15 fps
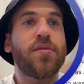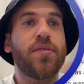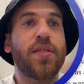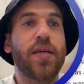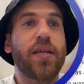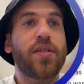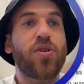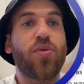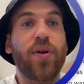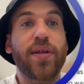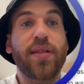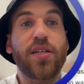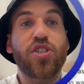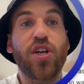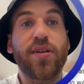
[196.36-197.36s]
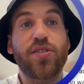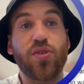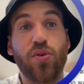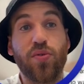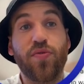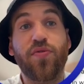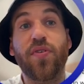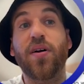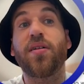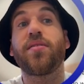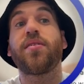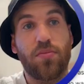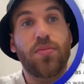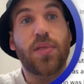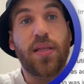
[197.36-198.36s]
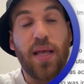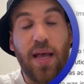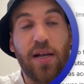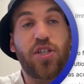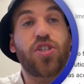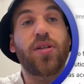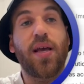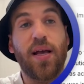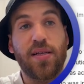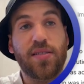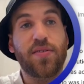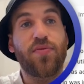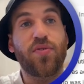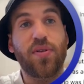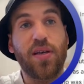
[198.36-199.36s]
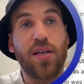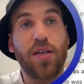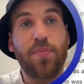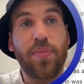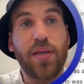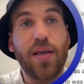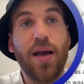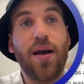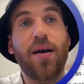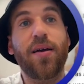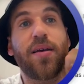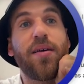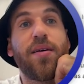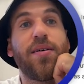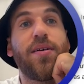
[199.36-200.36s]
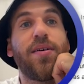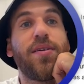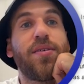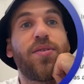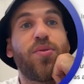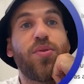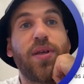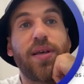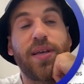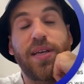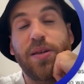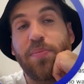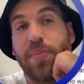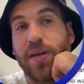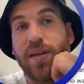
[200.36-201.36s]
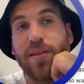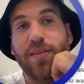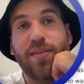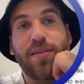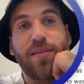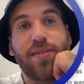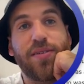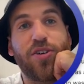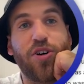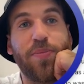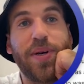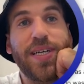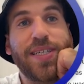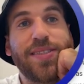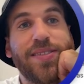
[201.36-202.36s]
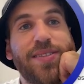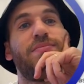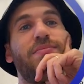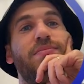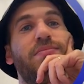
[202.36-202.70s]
Then it created a JSON file that actually asks for the API to the inpaint command.